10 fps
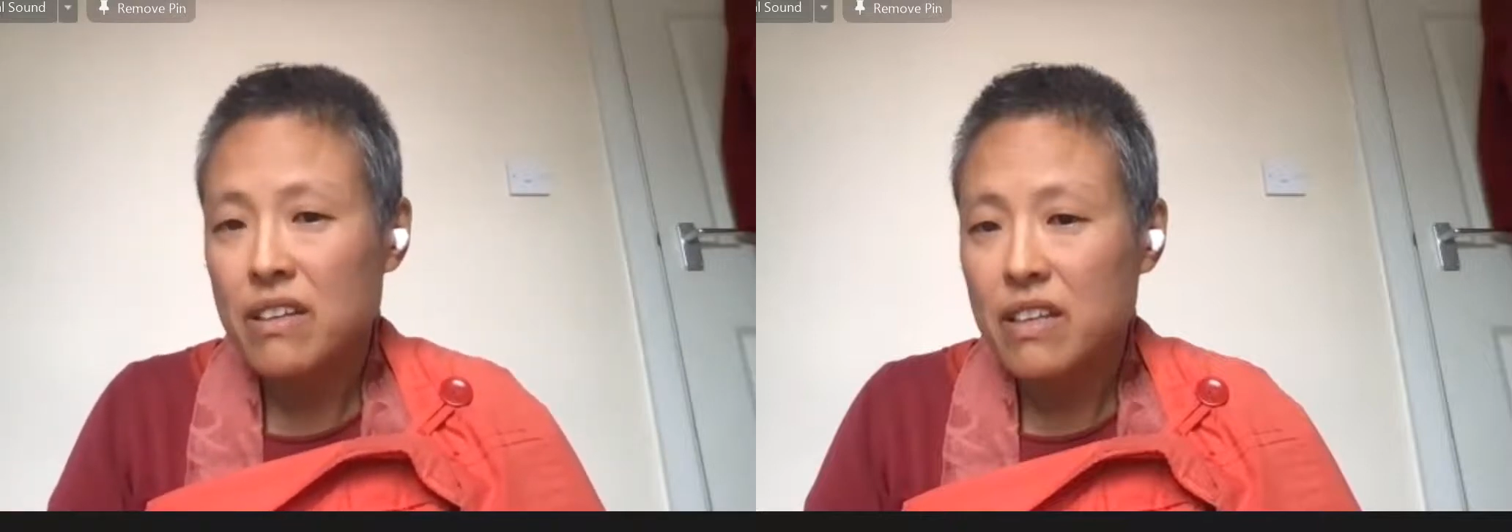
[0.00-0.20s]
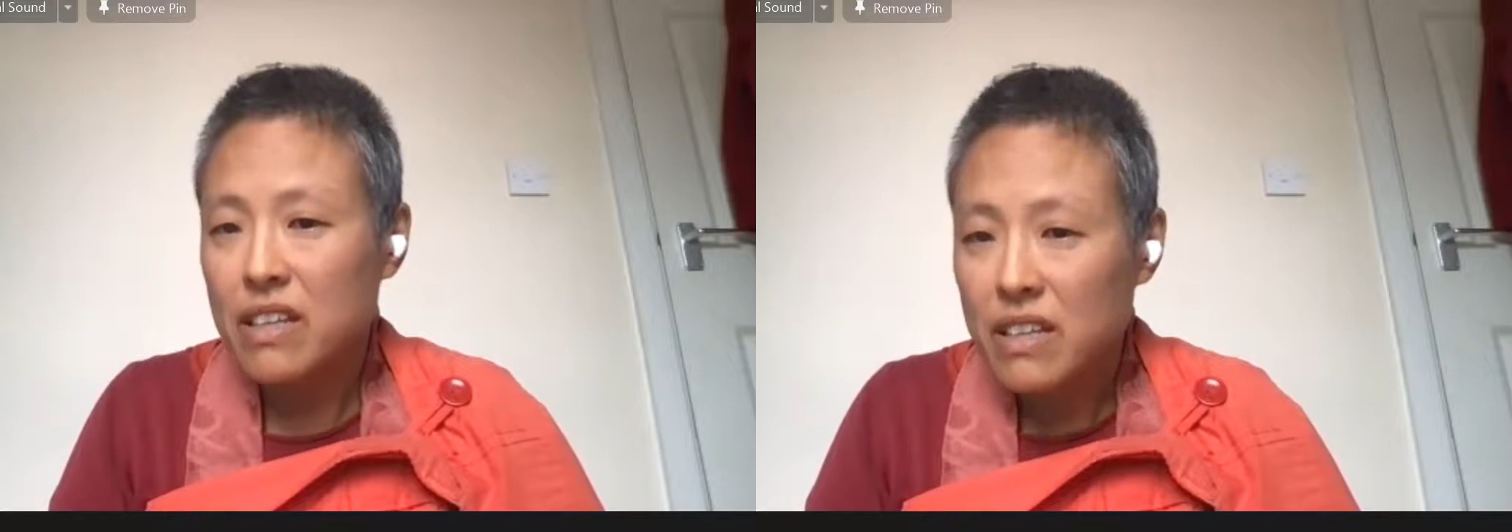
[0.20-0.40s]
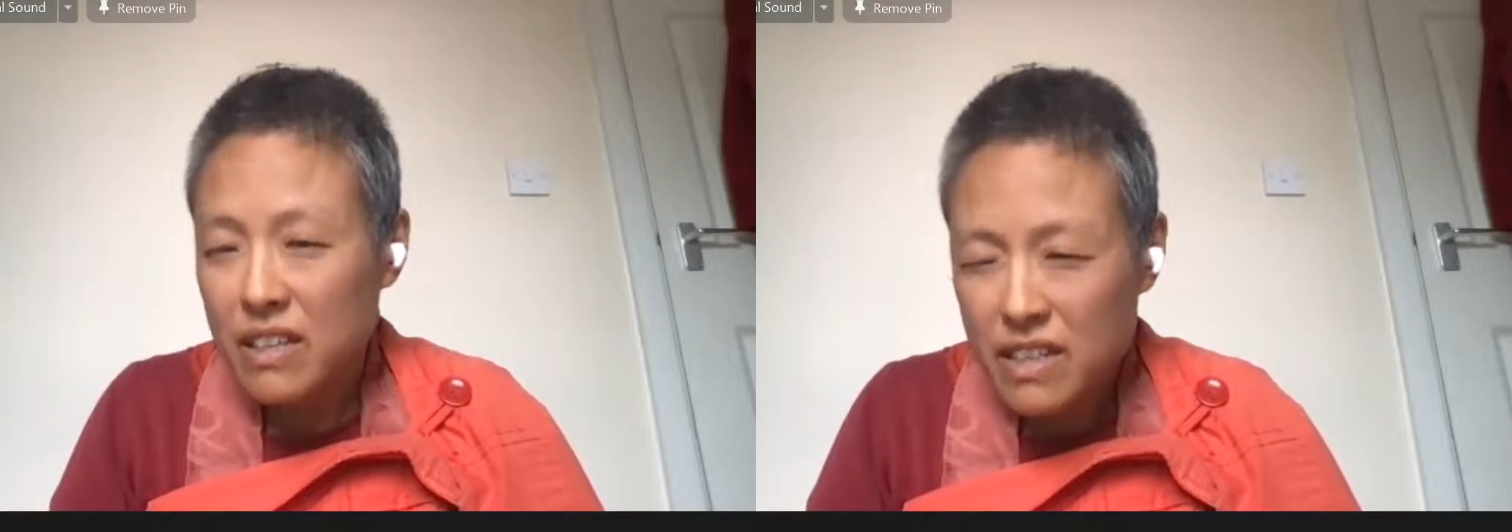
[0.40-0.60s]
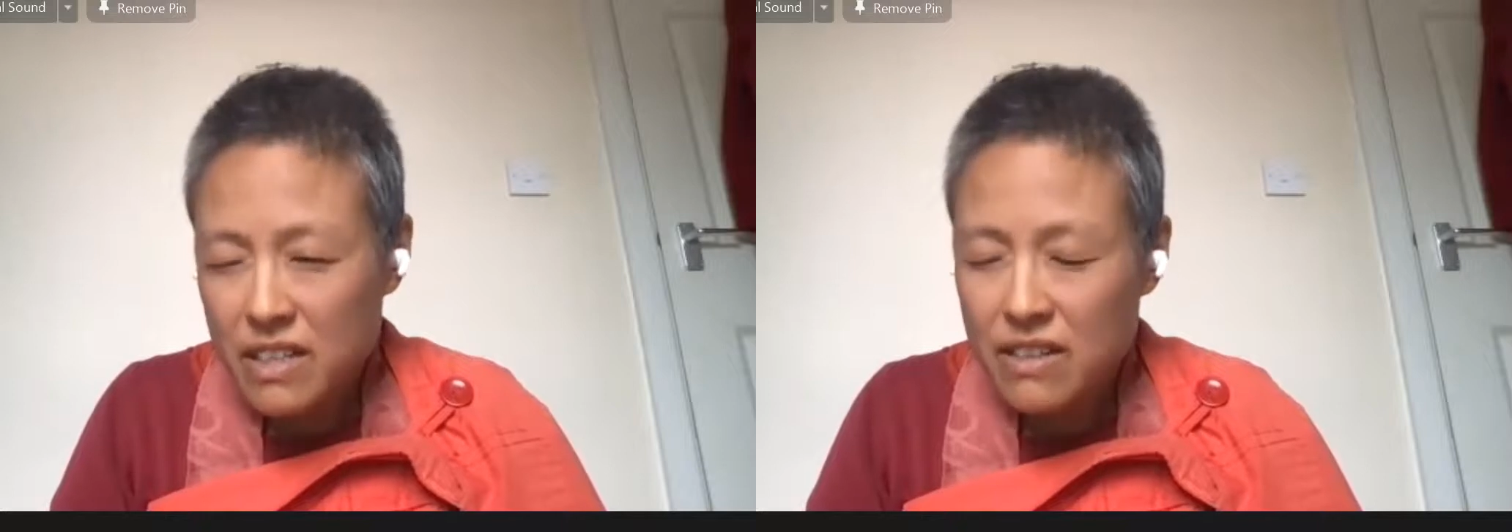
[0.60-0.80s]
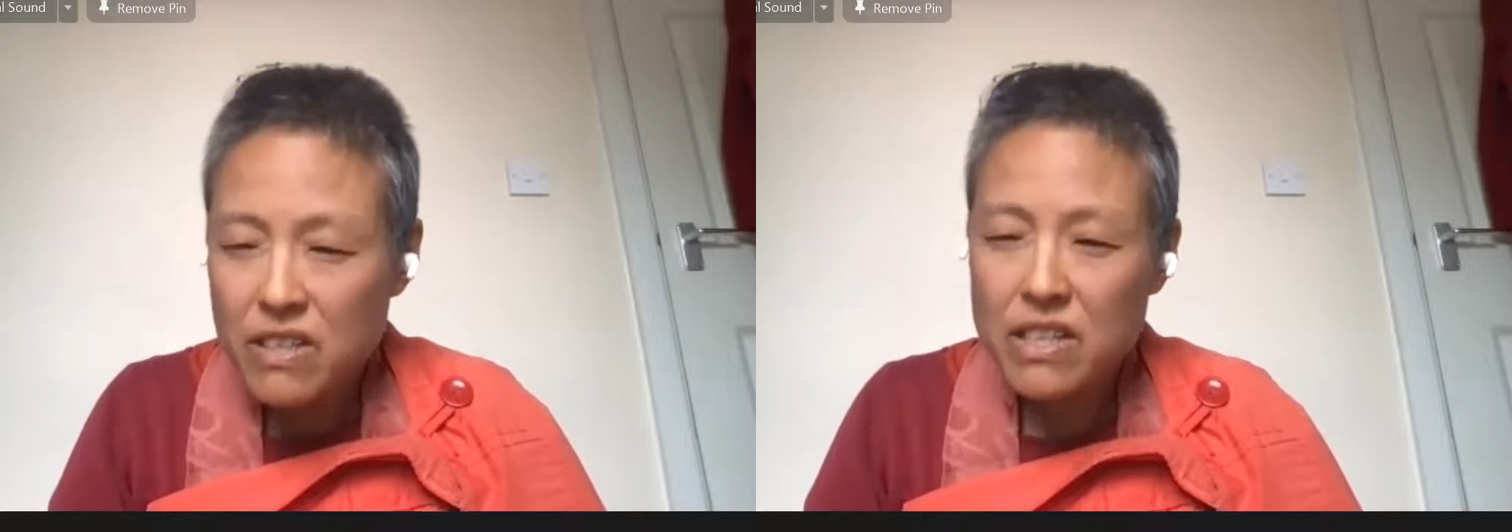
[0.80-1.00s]

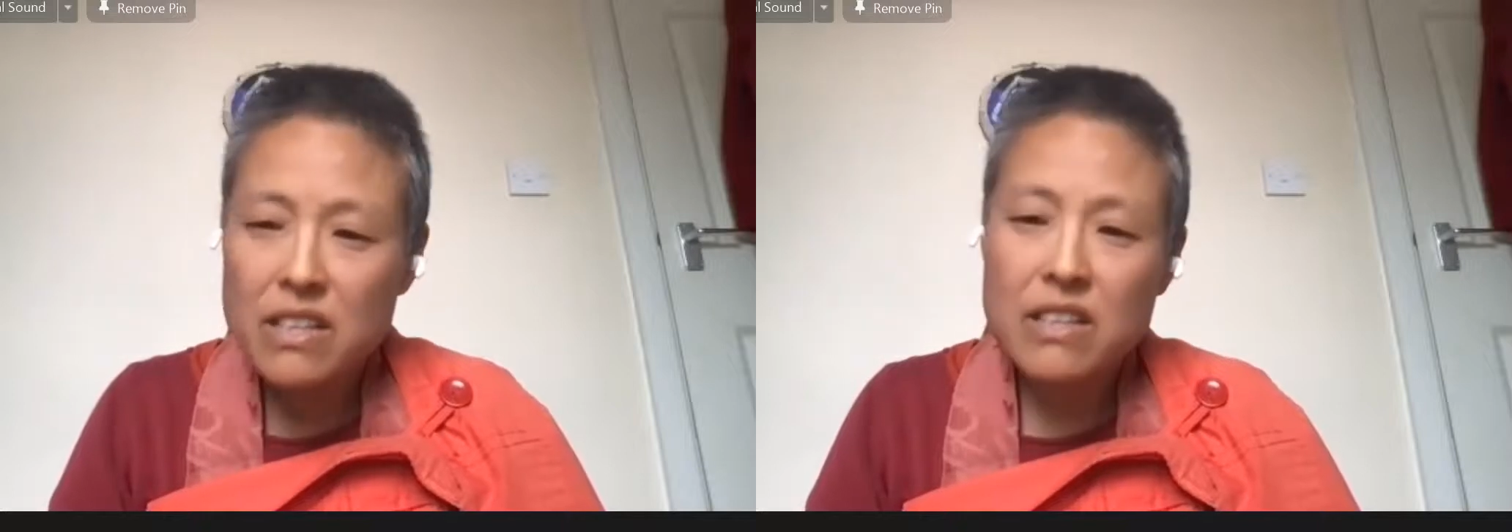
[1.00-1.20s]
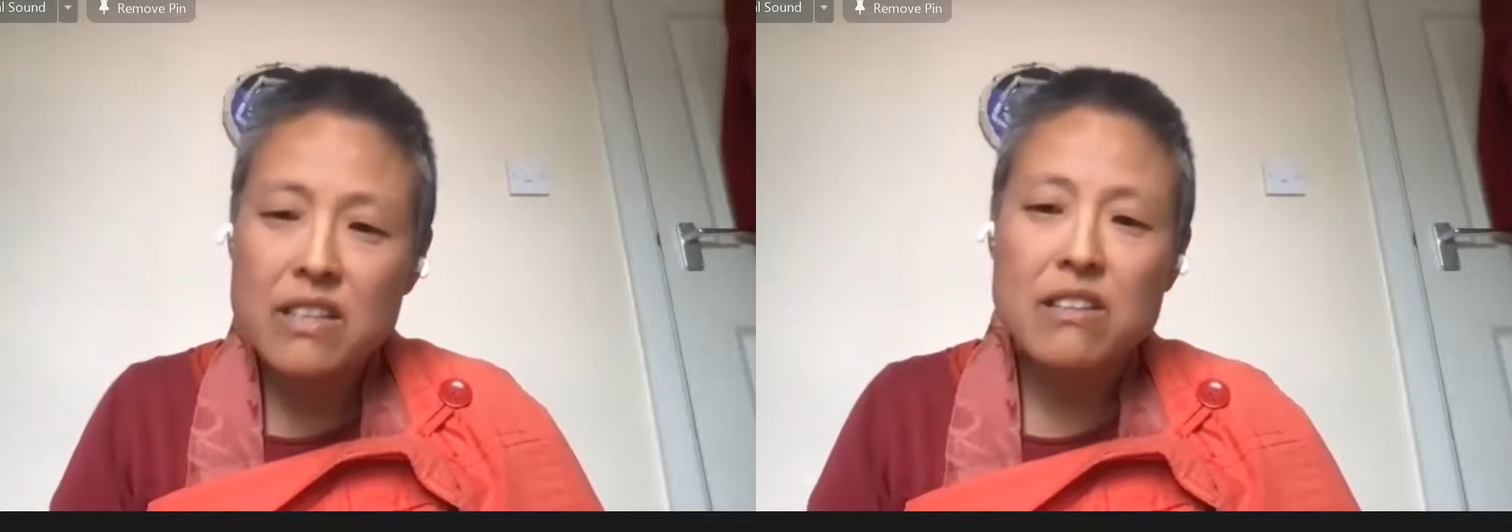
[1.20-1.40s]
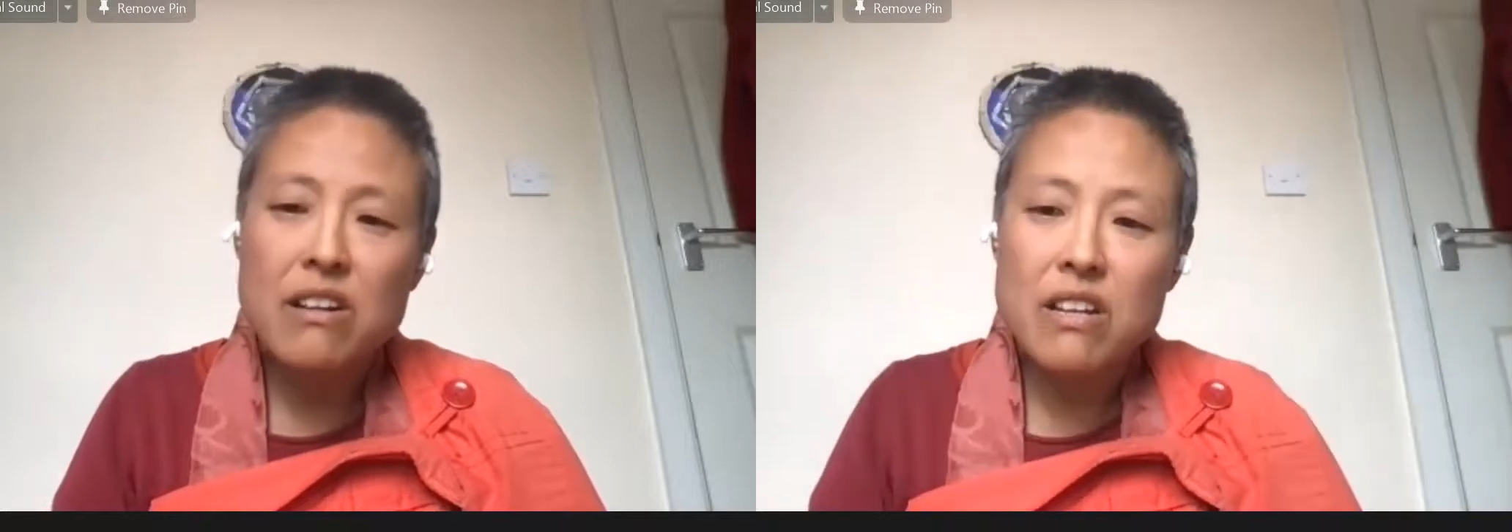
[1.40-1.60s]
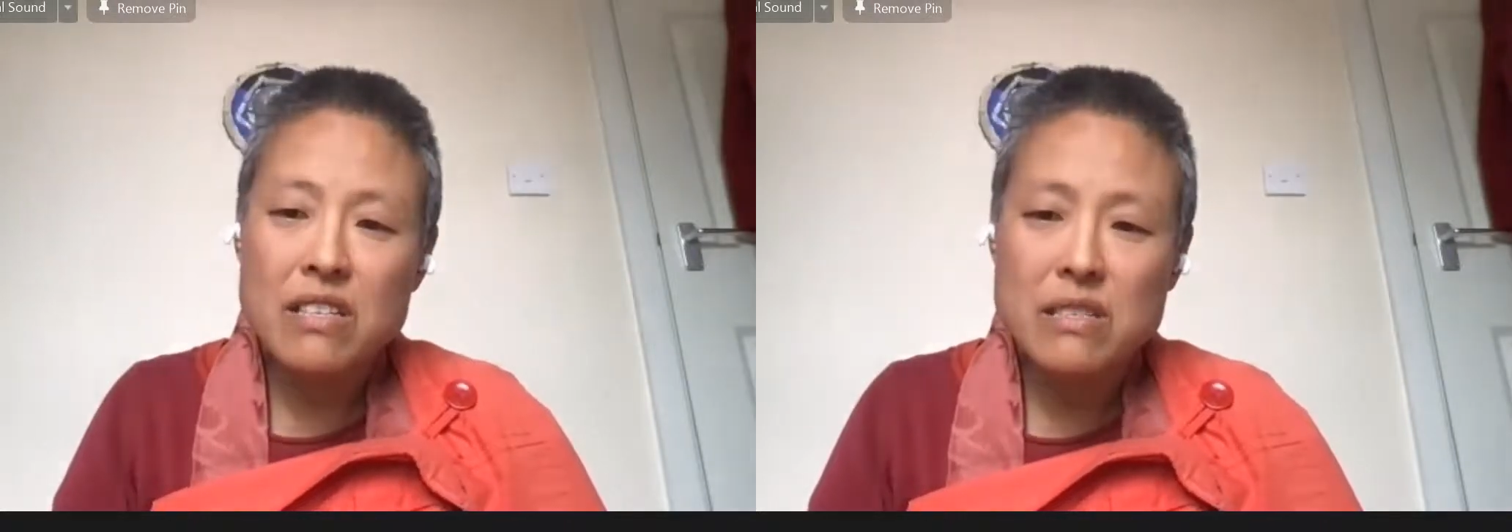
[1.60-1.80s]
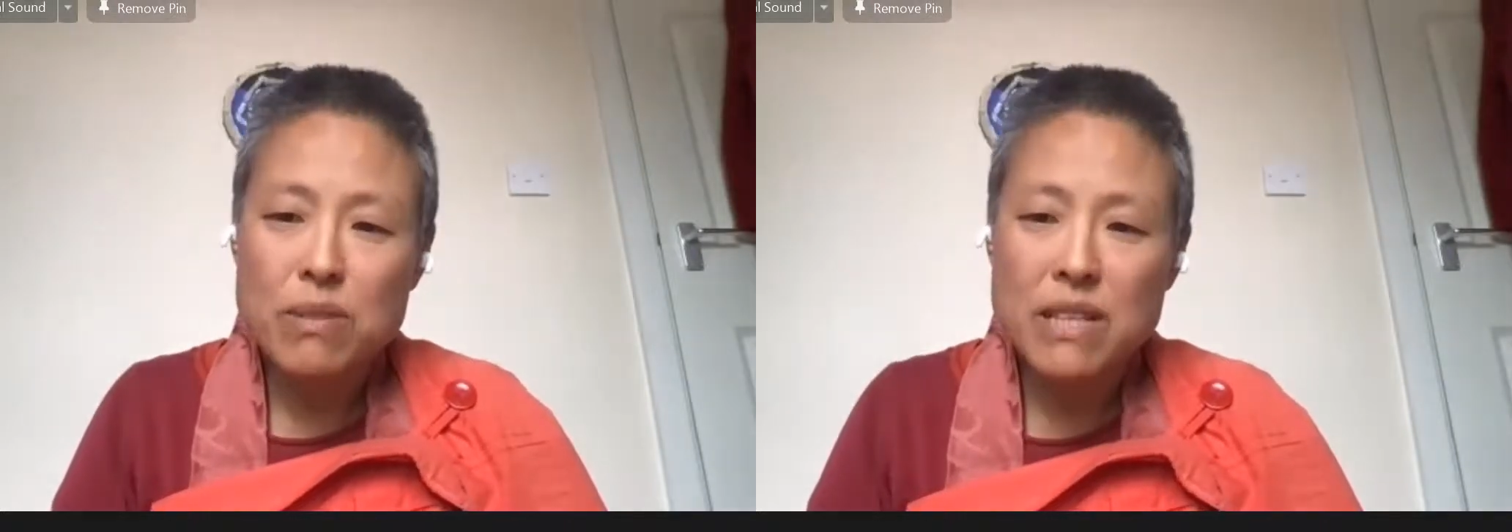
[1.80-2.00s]
even in the
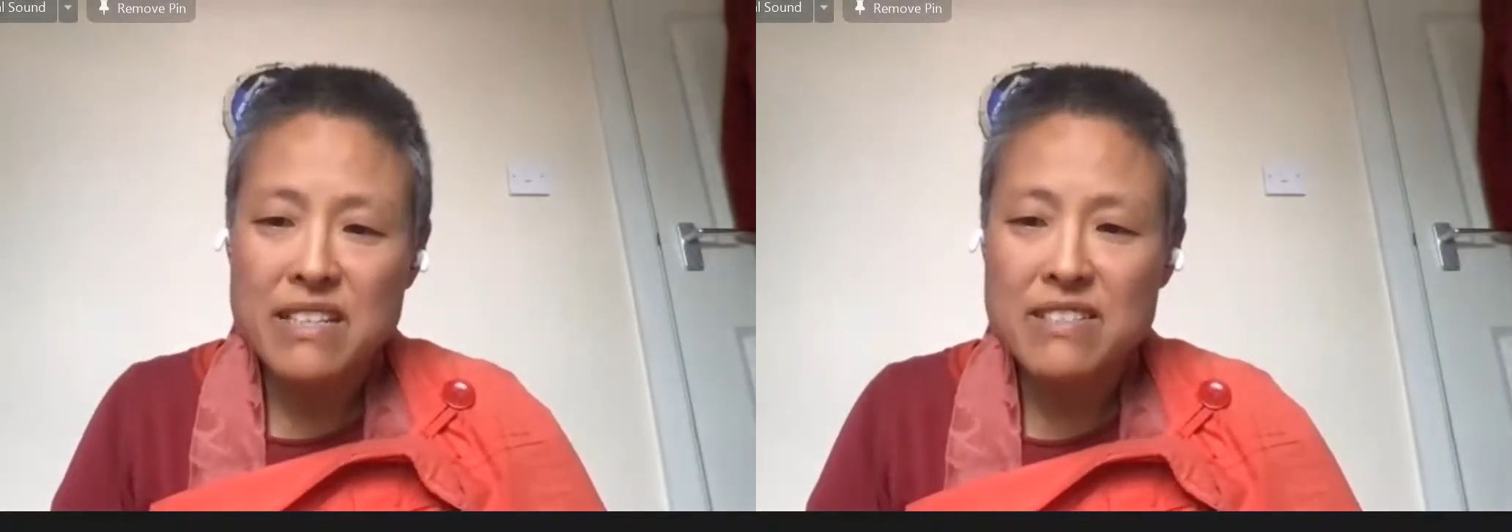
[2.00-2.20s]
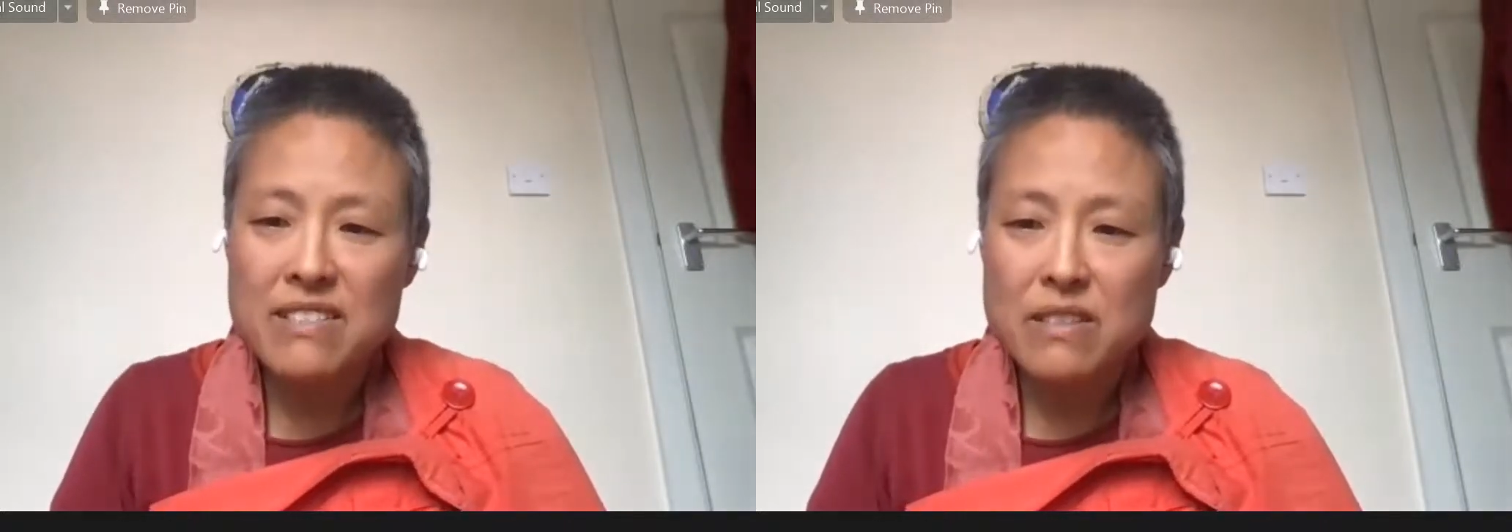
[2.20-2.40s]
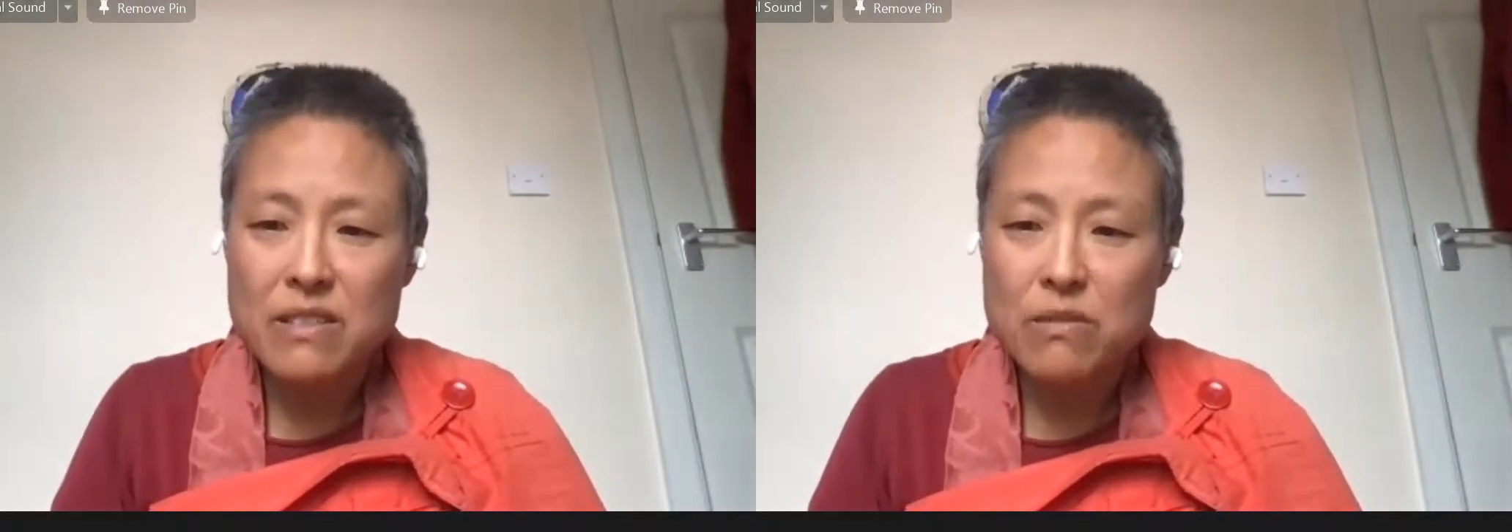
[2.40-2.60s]
darkest places